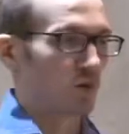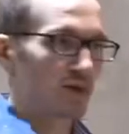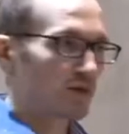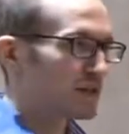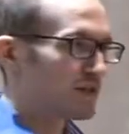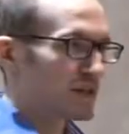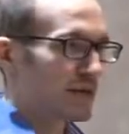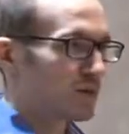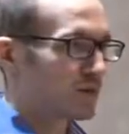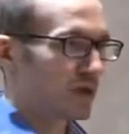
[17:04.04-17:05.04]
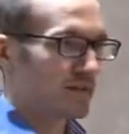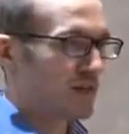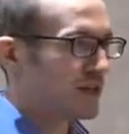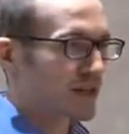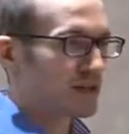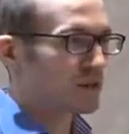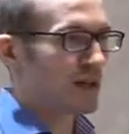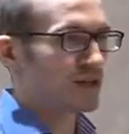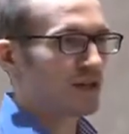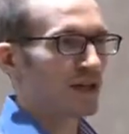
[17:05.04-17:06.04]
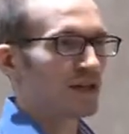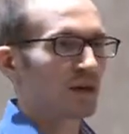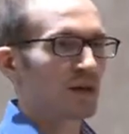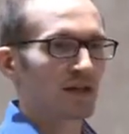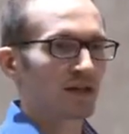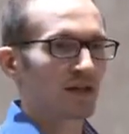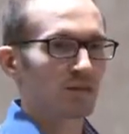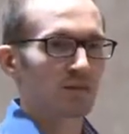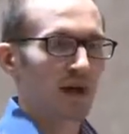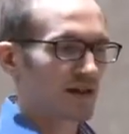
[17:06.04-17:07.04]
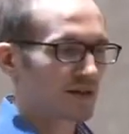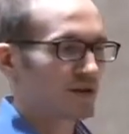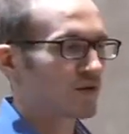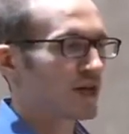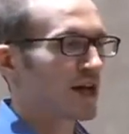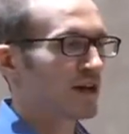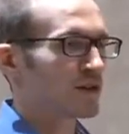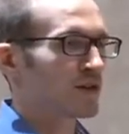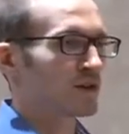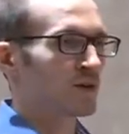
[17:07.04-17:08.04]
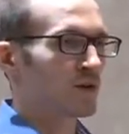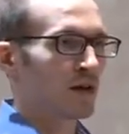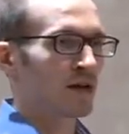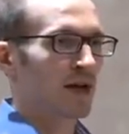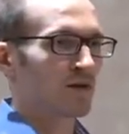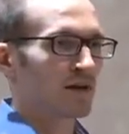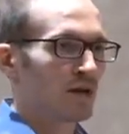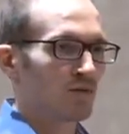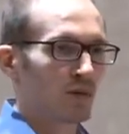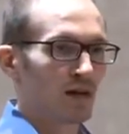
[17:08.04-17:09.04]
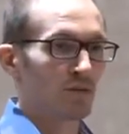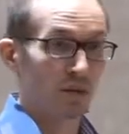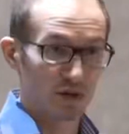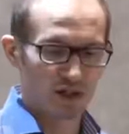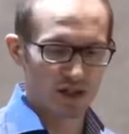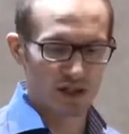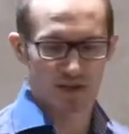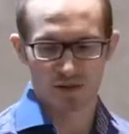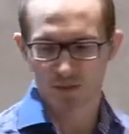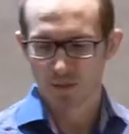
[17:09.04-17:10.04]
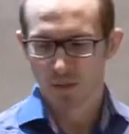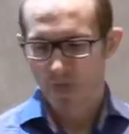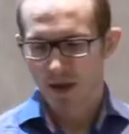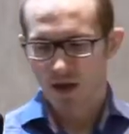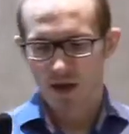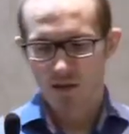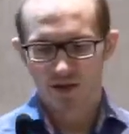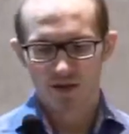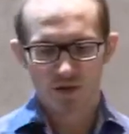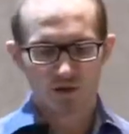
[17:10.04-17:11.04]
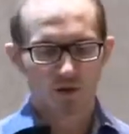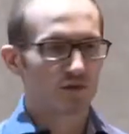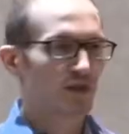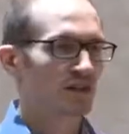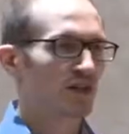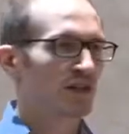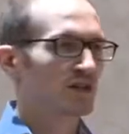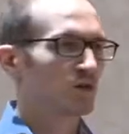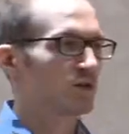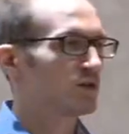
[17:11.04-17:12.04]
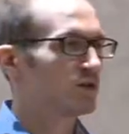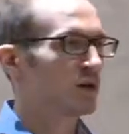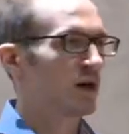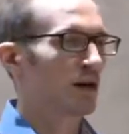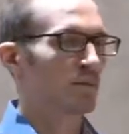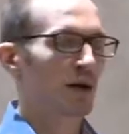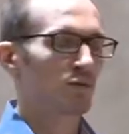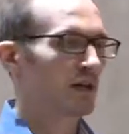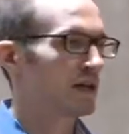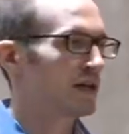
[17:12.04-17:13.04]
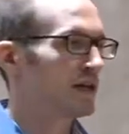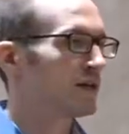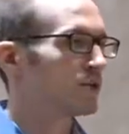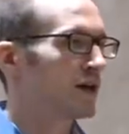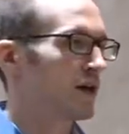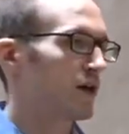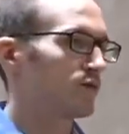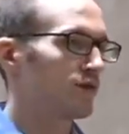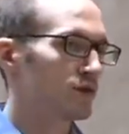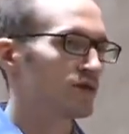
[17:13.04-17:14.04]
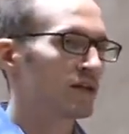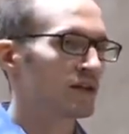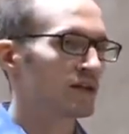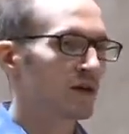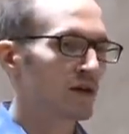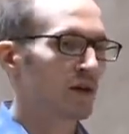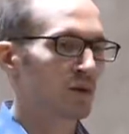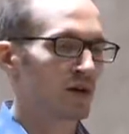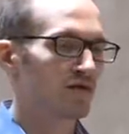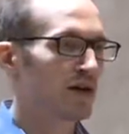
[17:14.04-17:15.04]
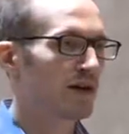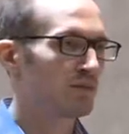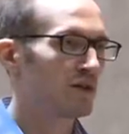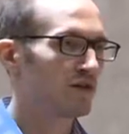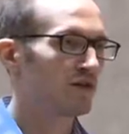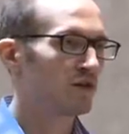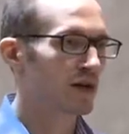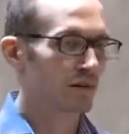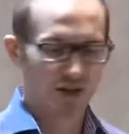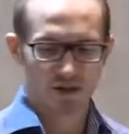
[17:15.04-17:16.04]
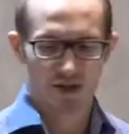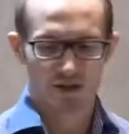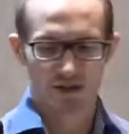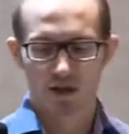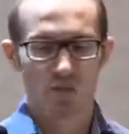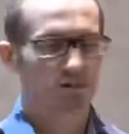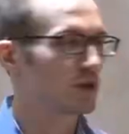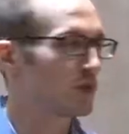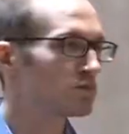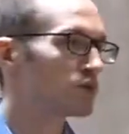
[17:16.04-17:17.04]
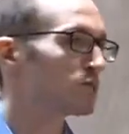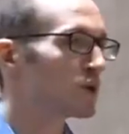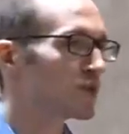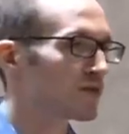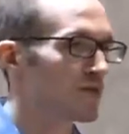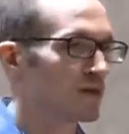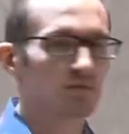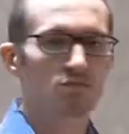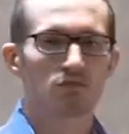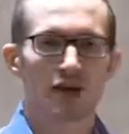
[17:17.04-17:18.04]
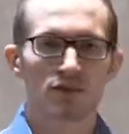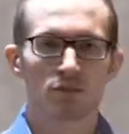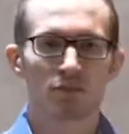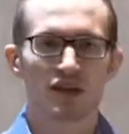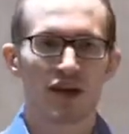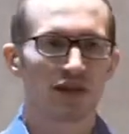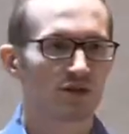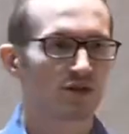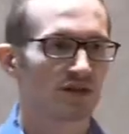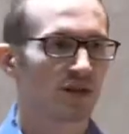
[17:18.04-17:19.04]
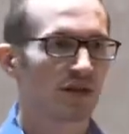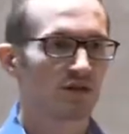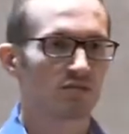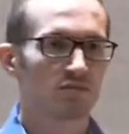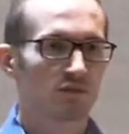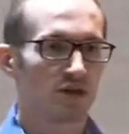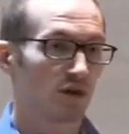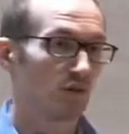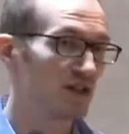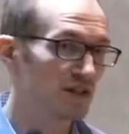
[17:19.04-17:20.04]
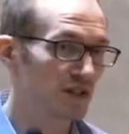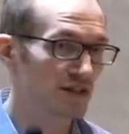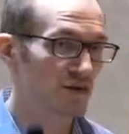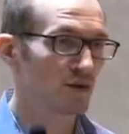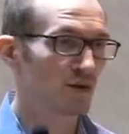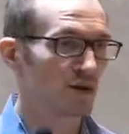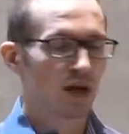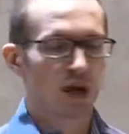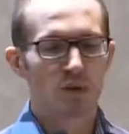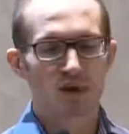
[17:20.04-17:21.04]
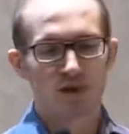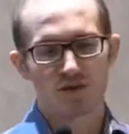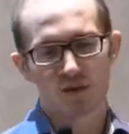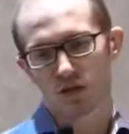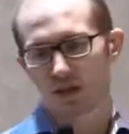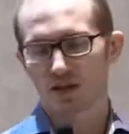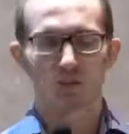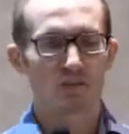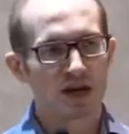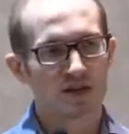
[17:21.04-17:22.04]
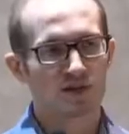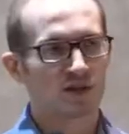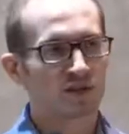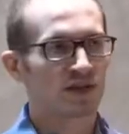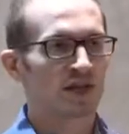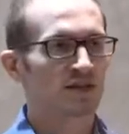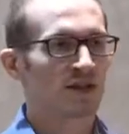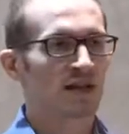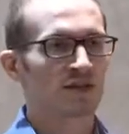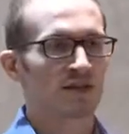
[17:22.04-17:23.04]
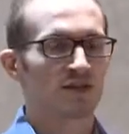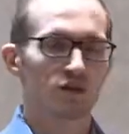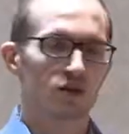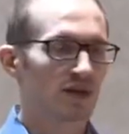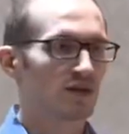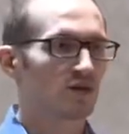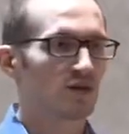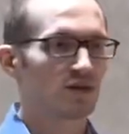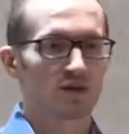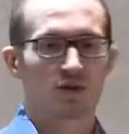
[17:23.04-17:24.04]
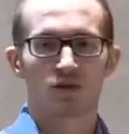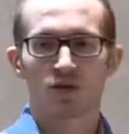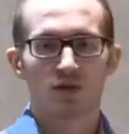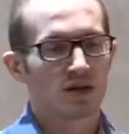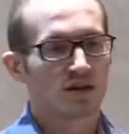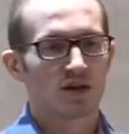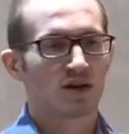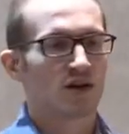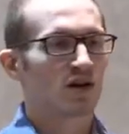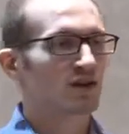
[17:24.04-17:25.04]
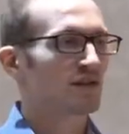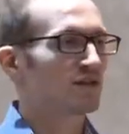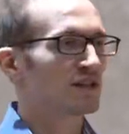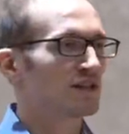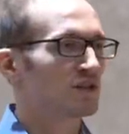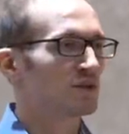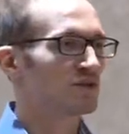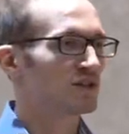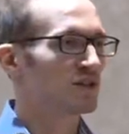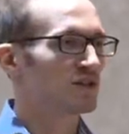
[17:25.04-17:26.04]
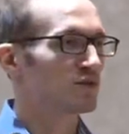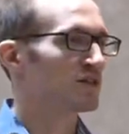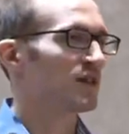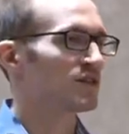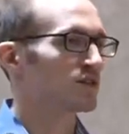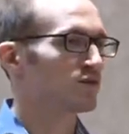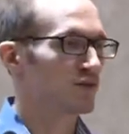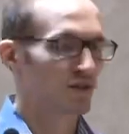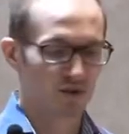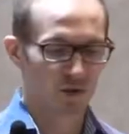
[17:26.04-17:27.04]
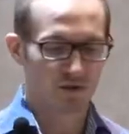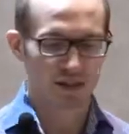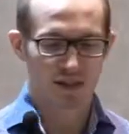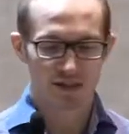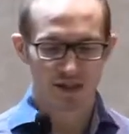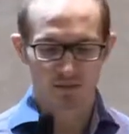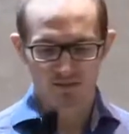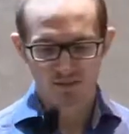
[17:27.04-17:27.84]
know, we grab the data, we grab the index page, the HTML that comes back, the server headers, and so on, and then we publish the data. Um, same for reverse DNS. So we do a uh, biweekly uh, reverse DNS lookup on every IPv4 IP address. Um, you know, just put it out there. Might not be that interesting, you know, immediately to you, but if you like combine certain data sets and if you look into it, you know, there are definitely some interesting use cases for this sort of data set.